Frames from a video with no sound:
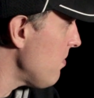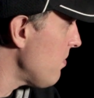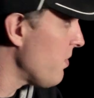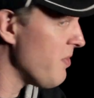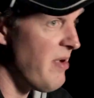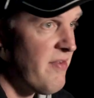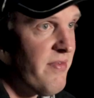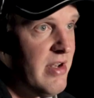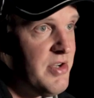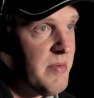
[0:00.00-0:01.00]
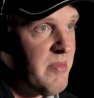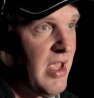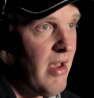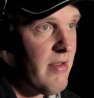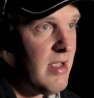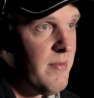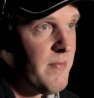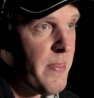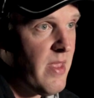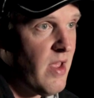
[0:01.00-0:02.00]
we're with my friend Jim Kelley,
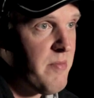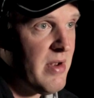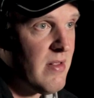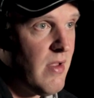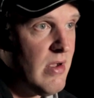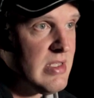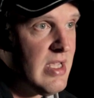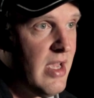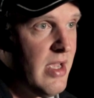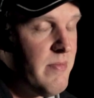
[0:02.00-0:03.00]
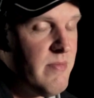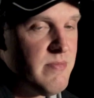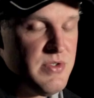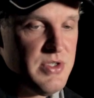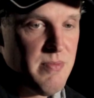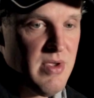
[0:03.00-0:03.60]
and I've been a long-time Jim